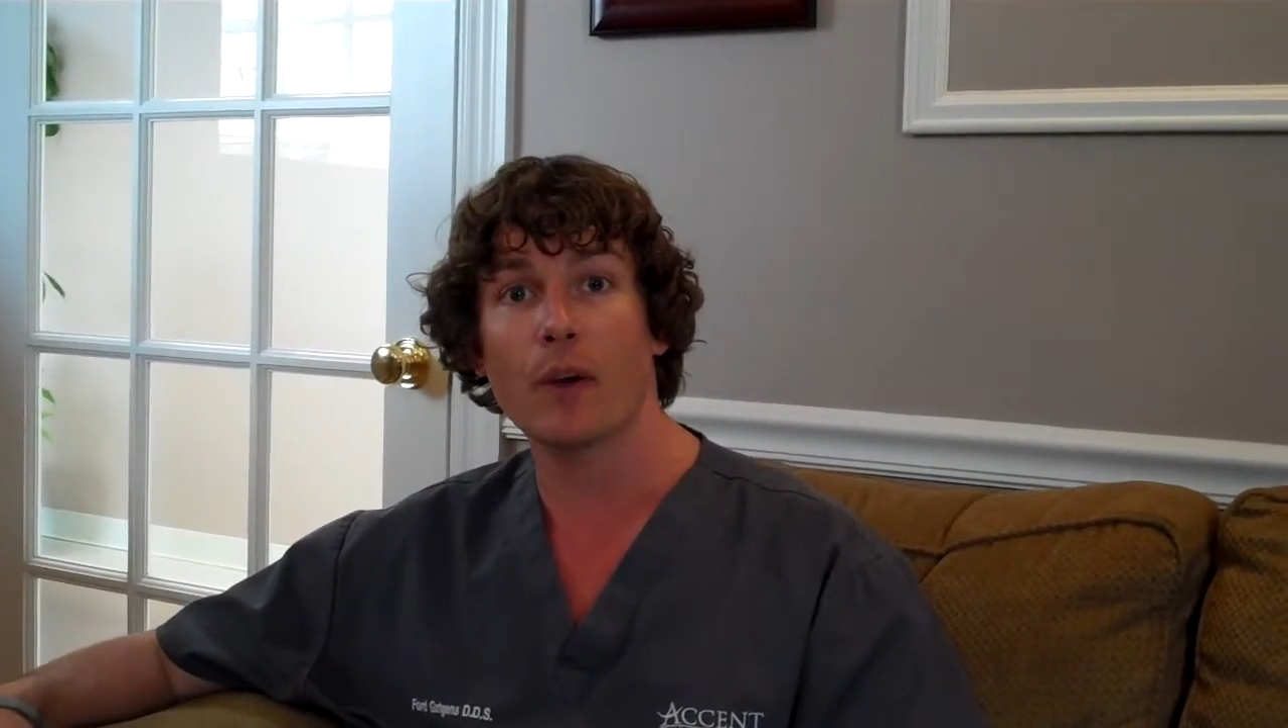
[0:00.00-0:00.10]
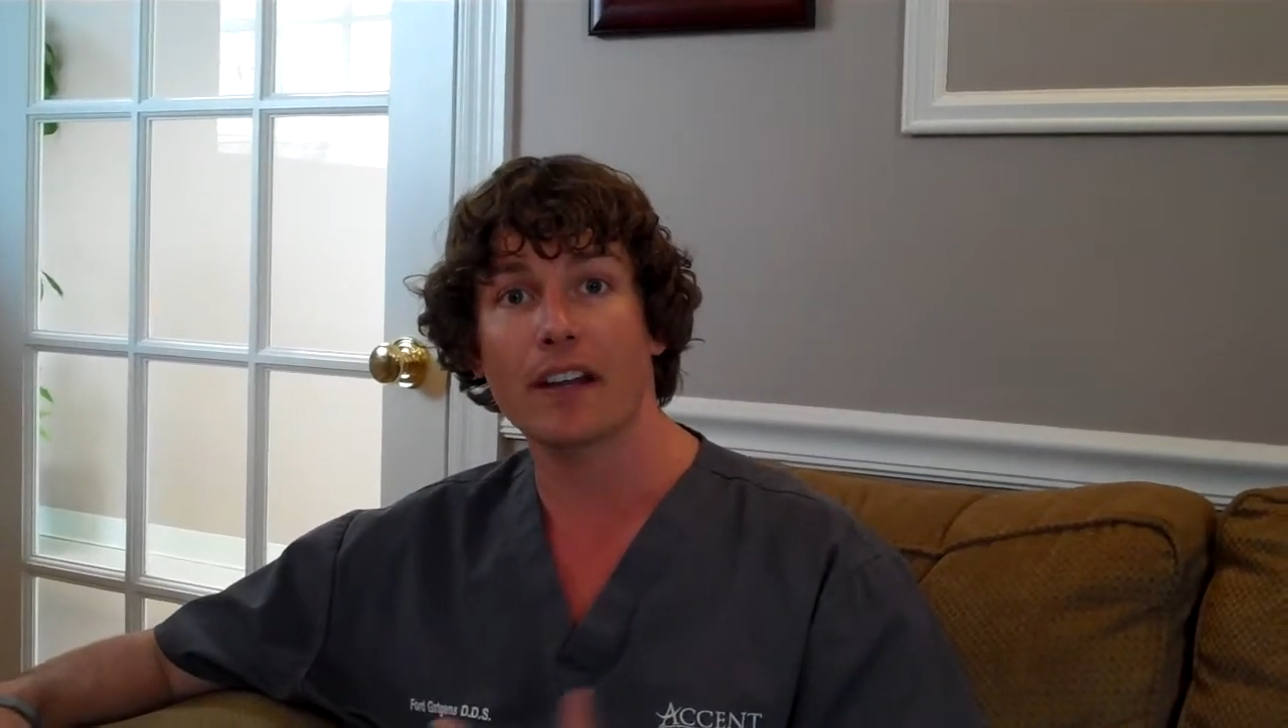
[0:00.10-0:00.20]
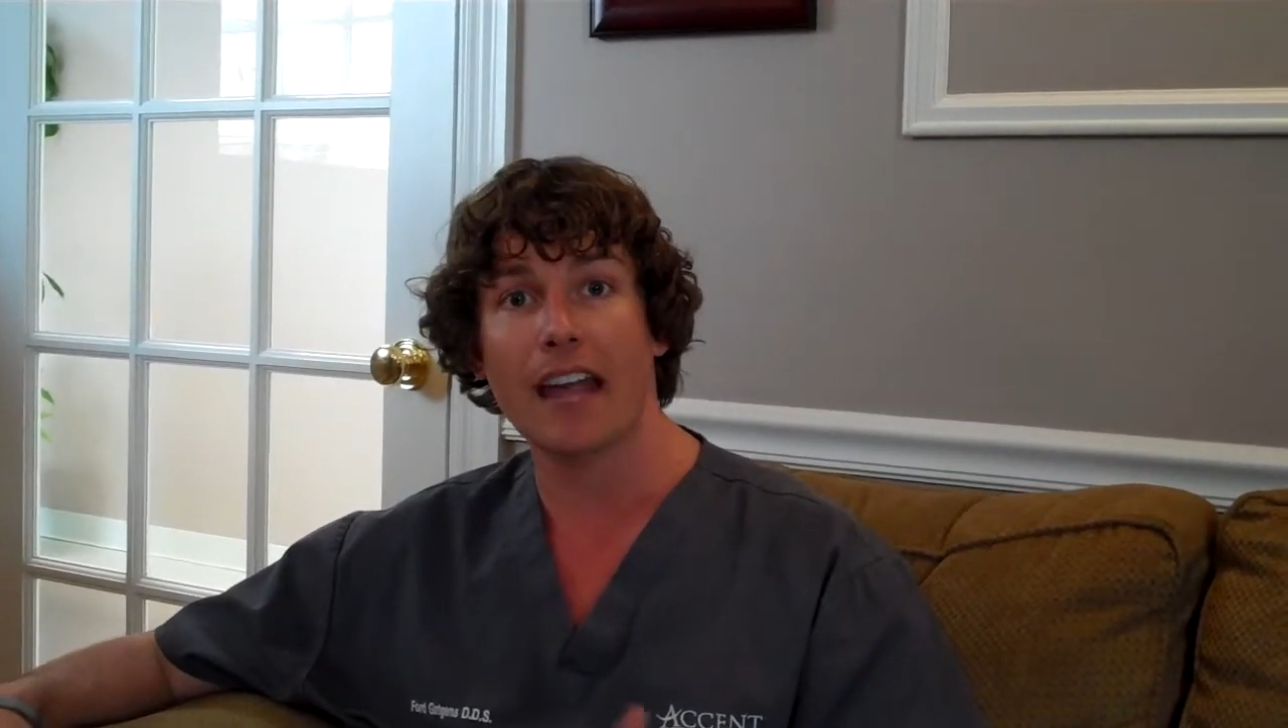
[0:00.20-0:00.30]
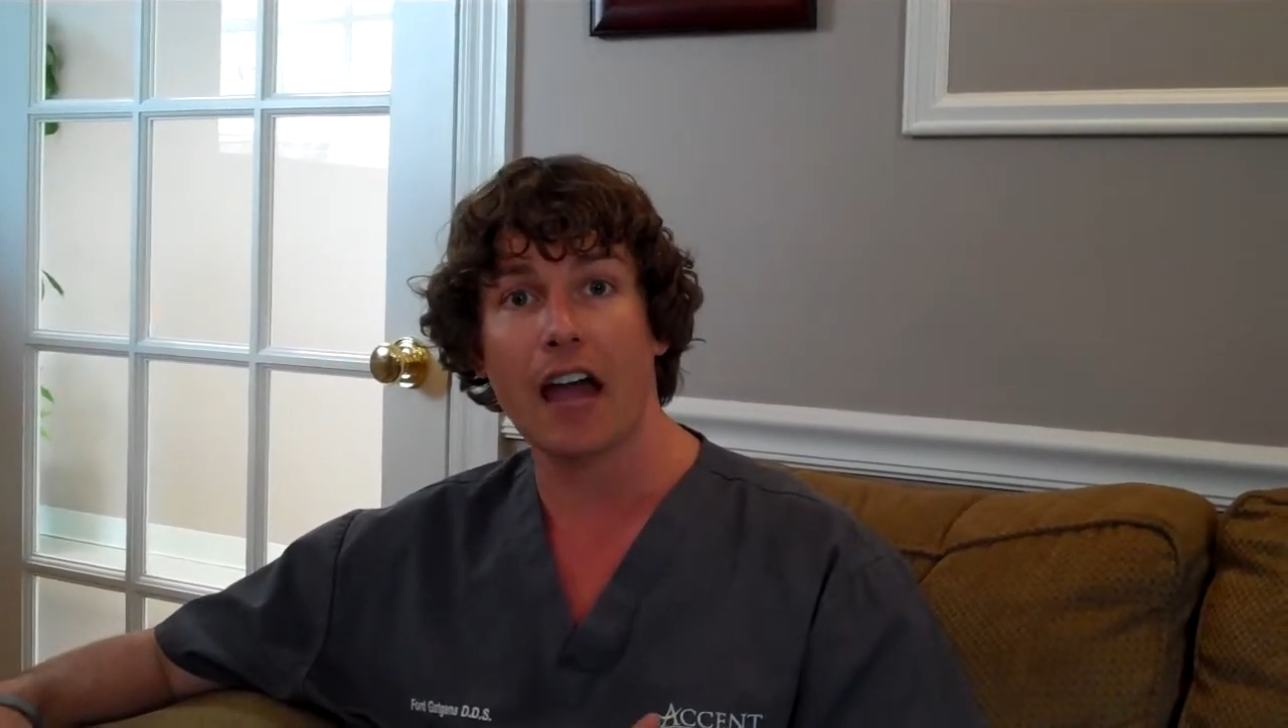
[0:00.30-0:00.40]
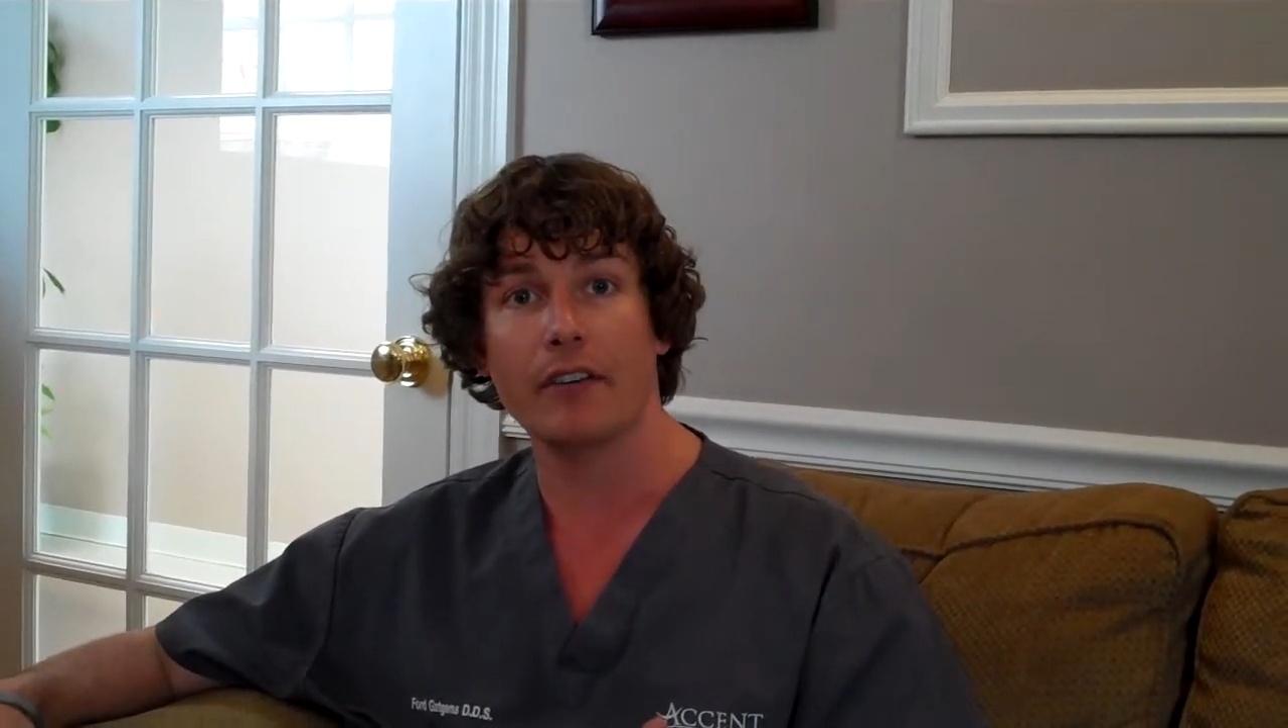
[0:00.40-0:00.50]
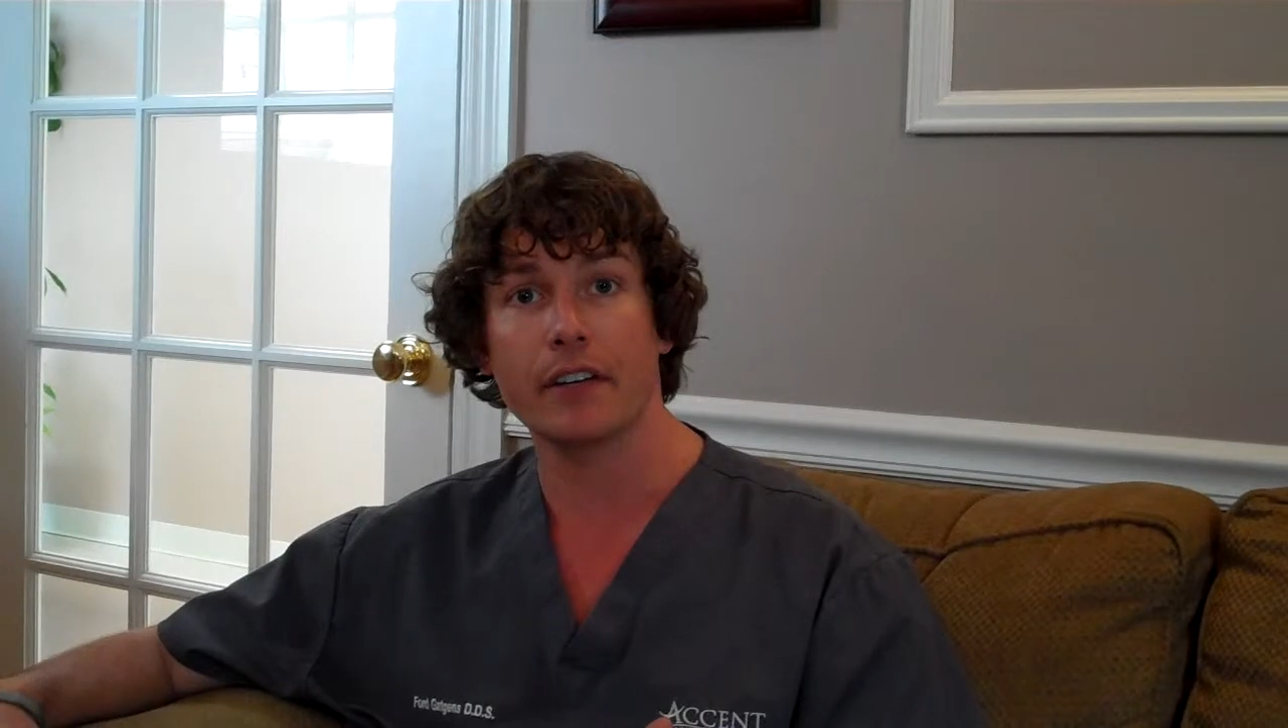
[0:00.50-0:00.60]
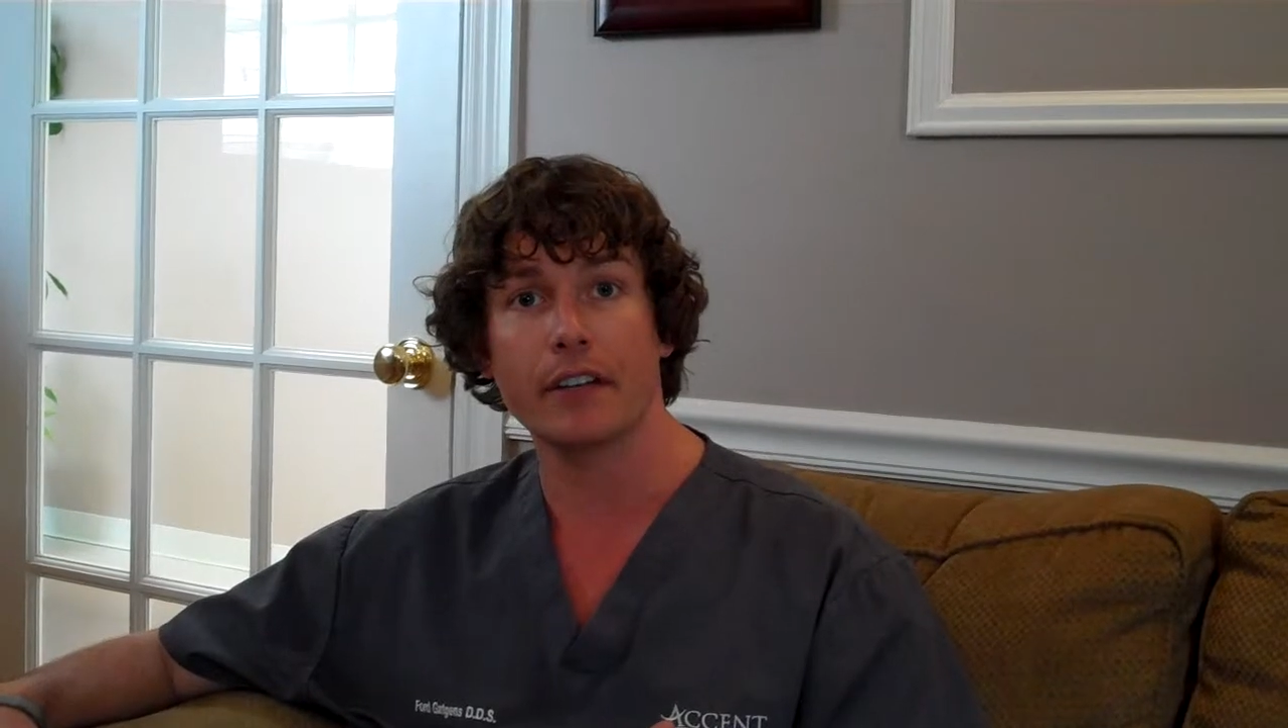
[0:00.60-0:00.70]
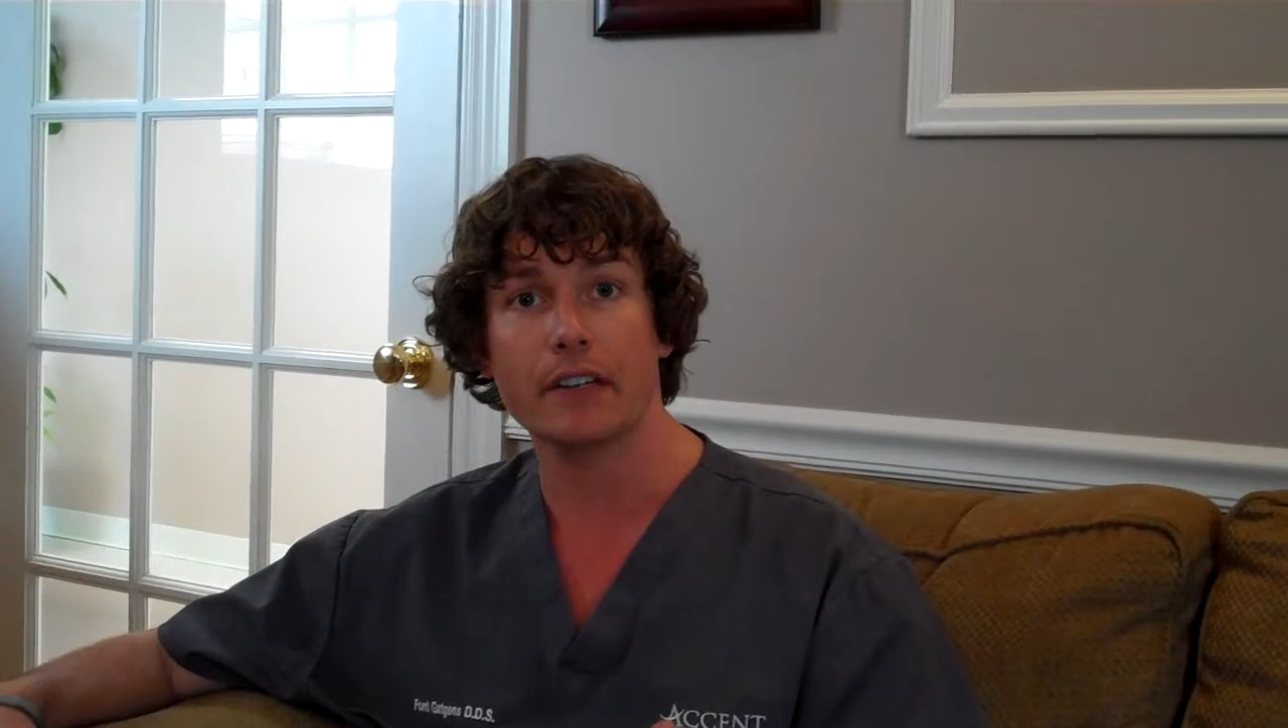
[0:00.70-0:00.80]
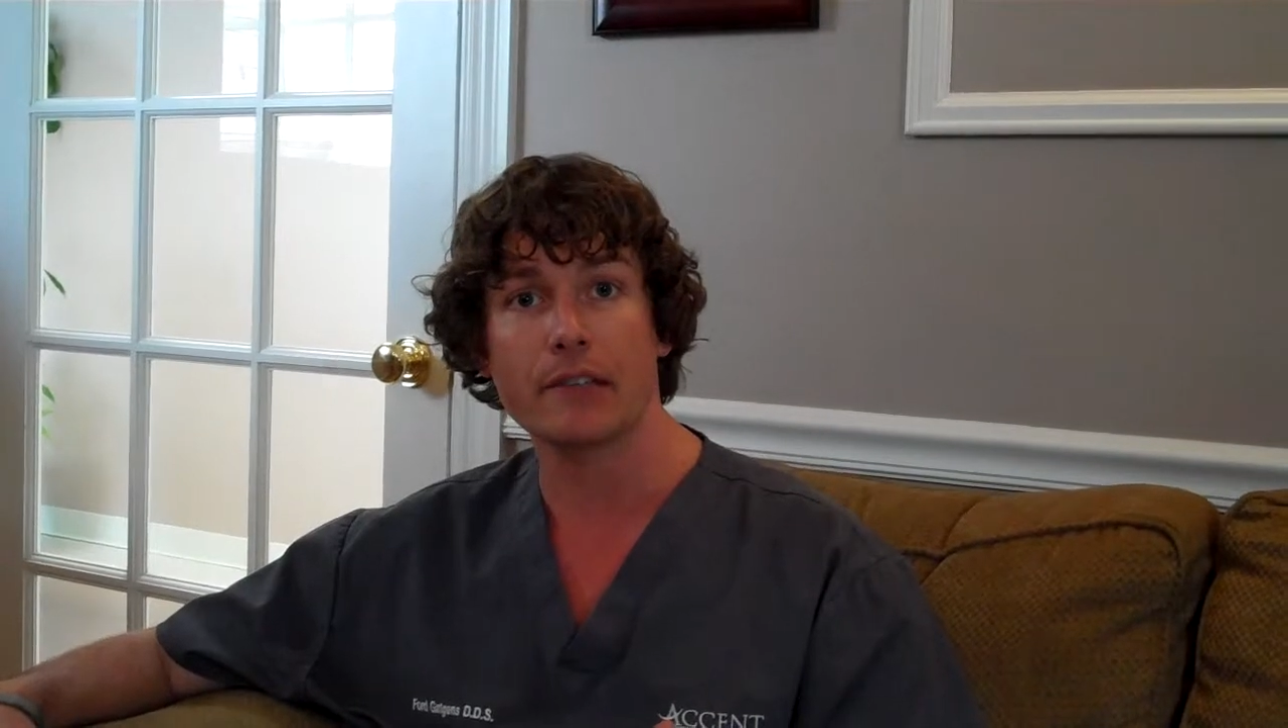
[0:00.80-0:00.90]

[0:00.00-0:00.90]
what a cavity